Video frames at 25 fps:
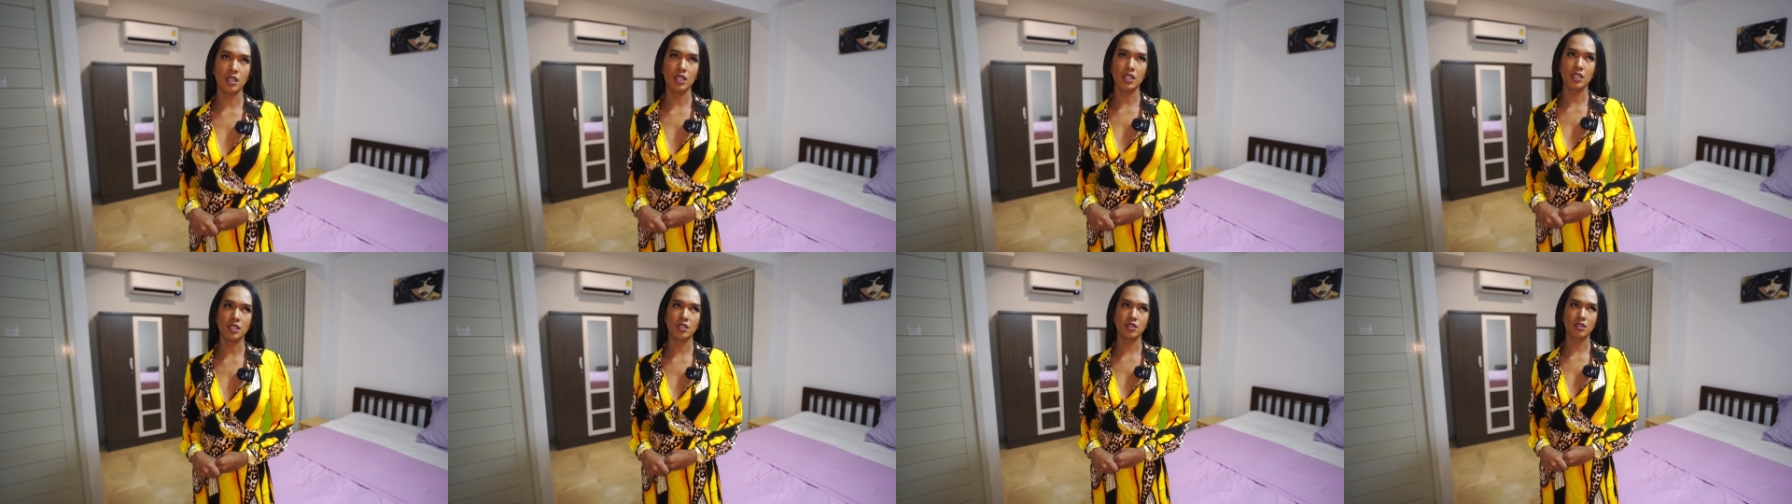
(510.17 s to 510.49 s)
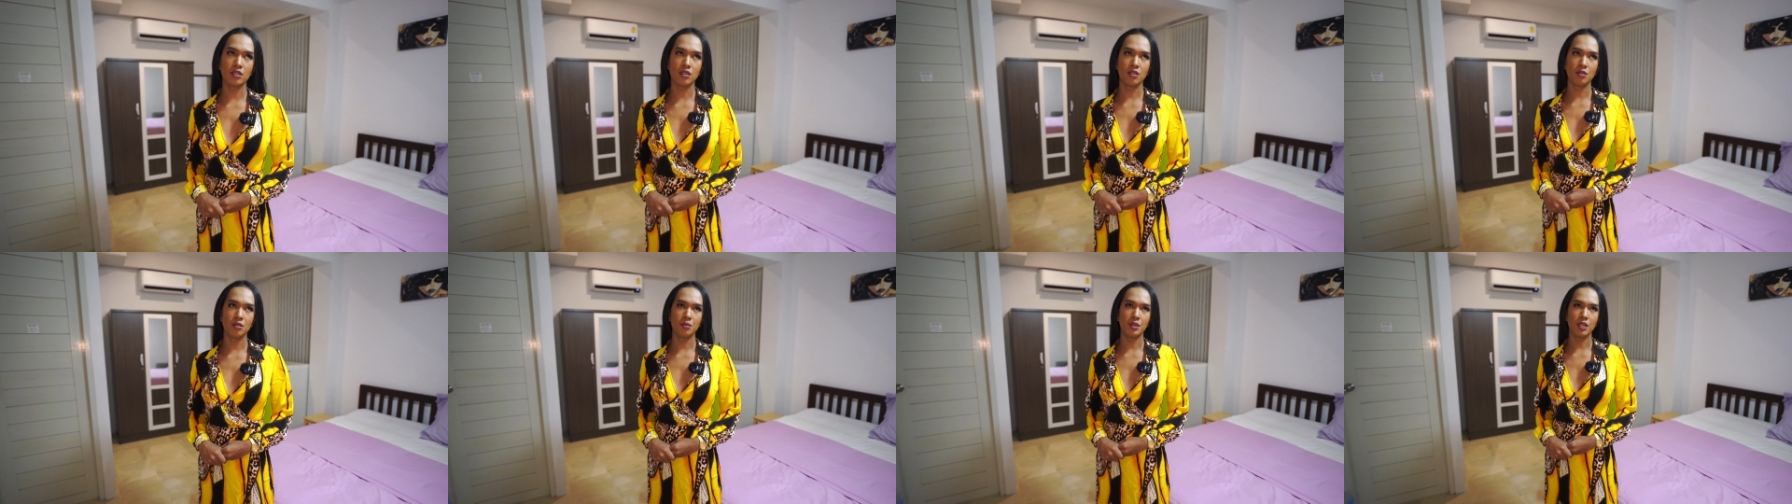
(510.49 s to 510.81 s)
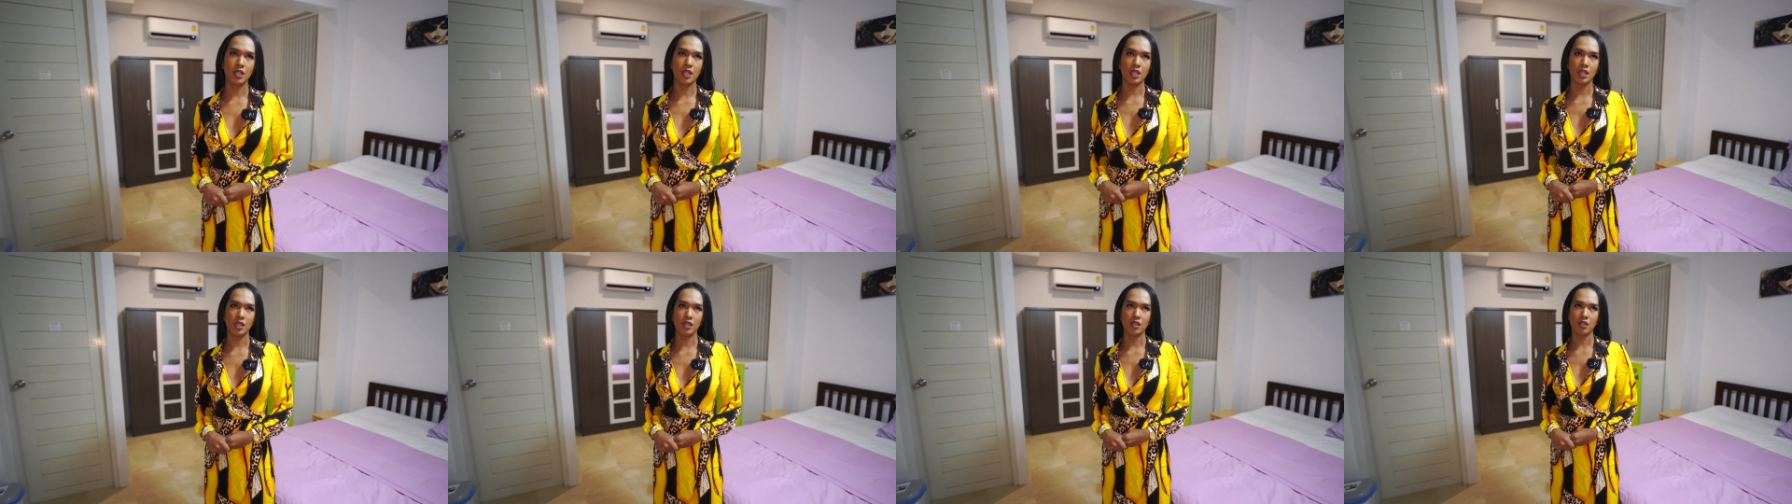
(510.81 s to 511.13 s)
it's gonna
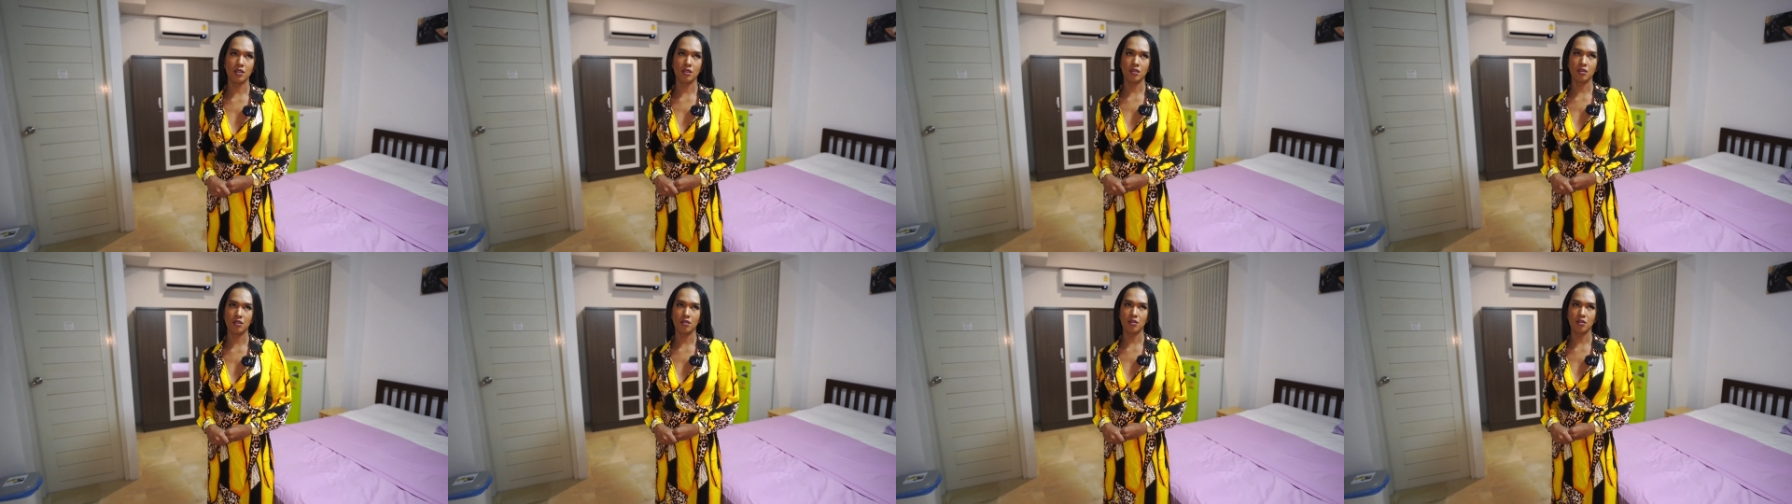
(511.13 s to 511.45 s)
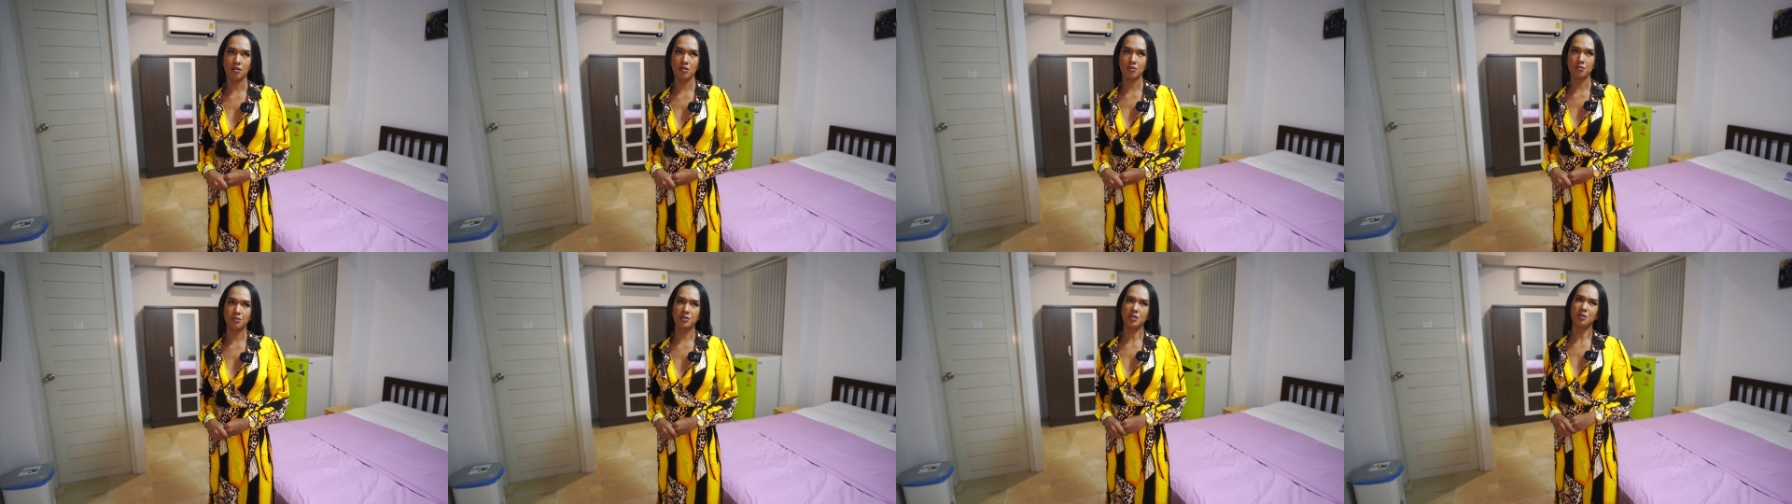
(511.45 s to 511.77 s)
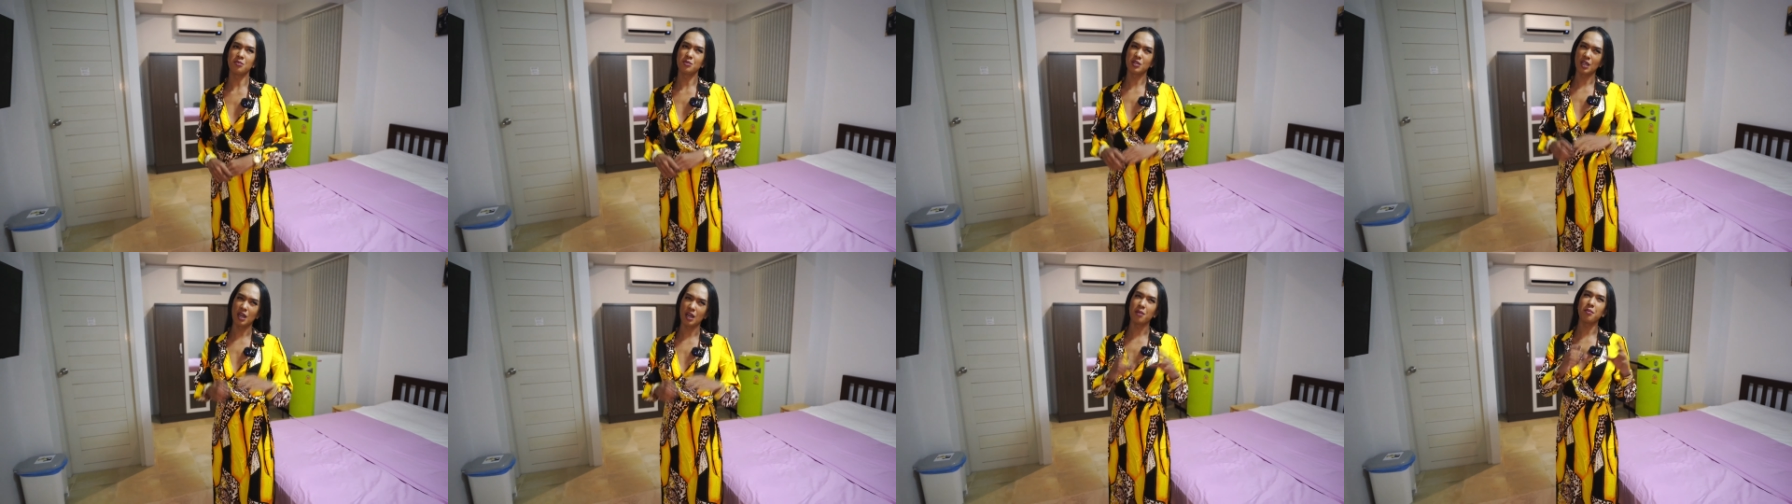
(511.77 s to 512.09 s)
be like uh,
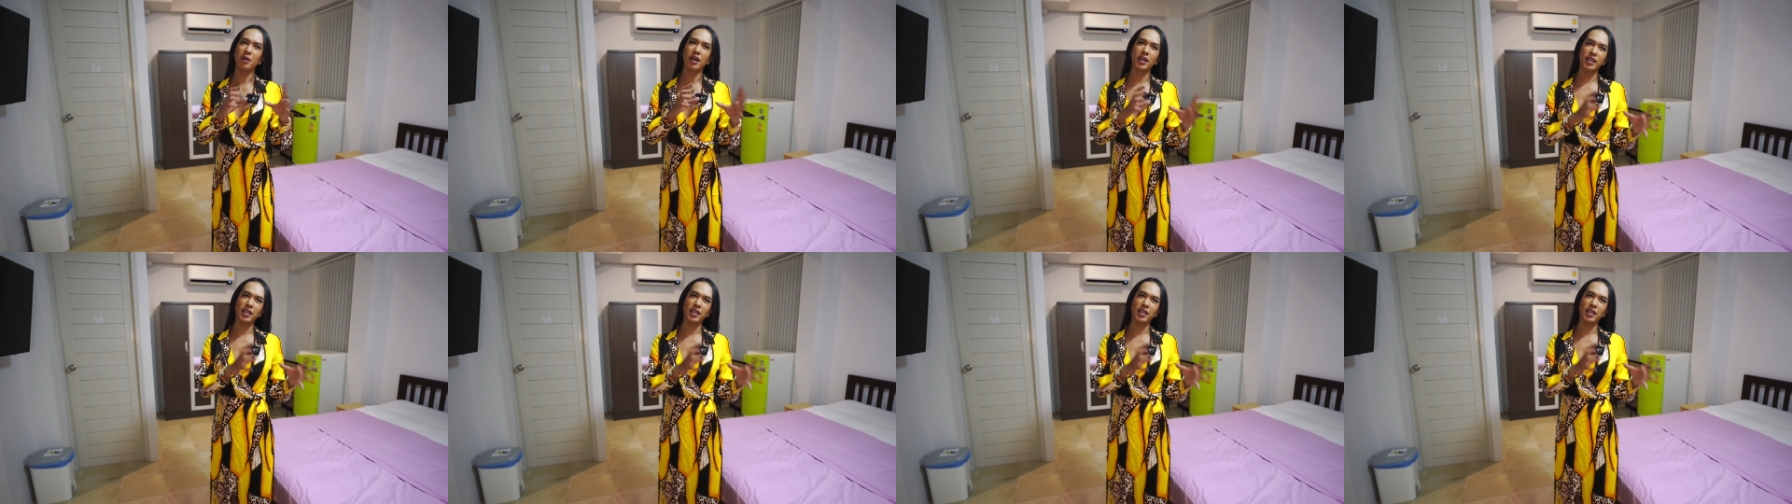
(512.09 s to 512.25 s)
sometime